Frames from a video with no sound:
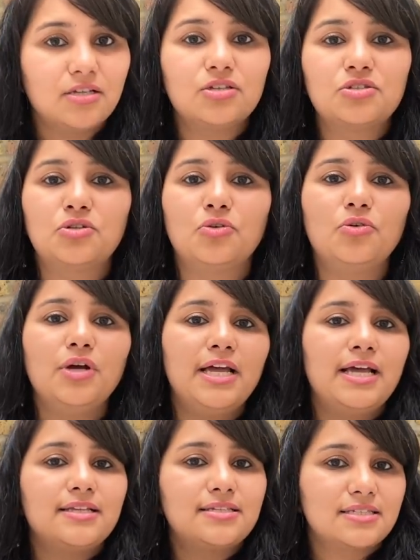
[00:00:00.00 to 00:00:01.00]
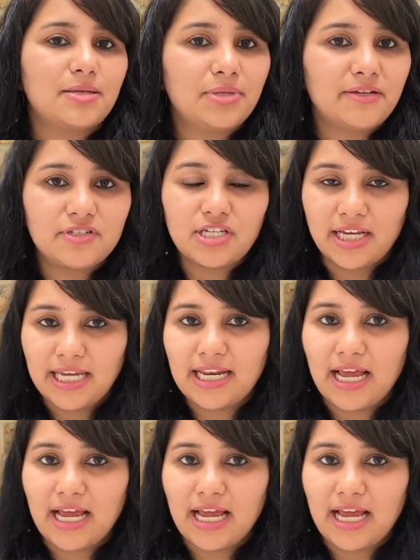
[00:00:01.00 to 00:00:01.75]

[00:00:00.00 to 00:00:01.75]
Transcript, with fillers: So this is something which, again,